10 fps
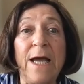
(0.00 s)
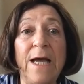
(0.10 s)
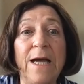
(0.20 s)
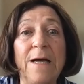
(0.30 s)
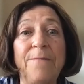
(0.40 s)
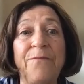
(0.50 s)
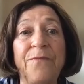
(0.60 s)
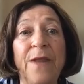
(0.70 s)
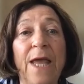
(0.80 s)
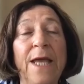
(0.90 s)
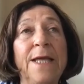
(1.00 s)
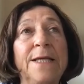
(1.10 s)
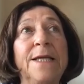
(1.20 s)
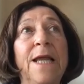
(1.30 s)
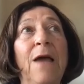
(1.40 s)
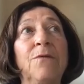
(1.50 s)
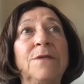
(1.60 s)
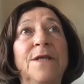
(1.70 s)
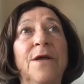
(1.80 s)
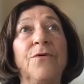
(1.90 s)
And I
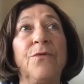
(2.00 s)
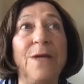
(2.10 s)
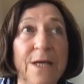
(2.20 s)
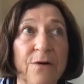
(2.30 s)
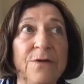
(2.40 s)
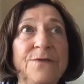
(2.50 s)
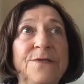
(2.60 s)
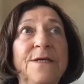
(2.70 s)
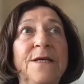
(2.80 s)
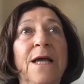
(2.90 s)
was there 3 years.